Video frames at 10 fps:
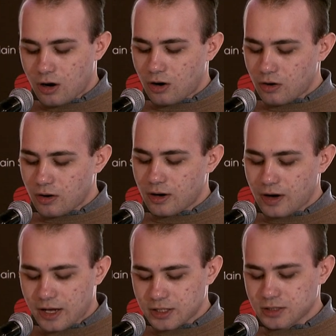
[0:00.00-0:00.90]
or
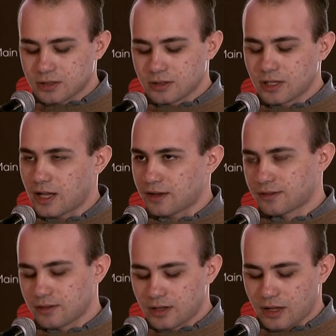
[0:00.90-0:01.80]
launch the
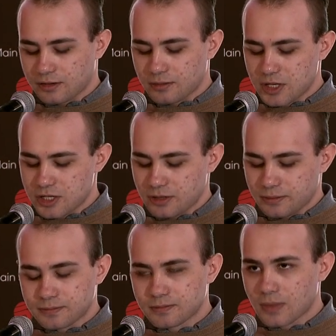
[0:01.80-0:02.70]
next mission.
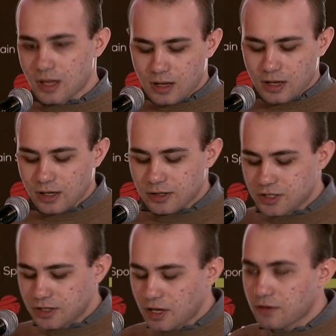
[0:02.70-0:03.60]
In
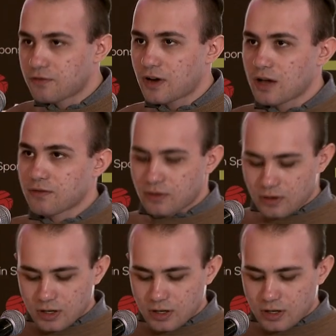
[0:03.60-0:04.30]
GTA 5,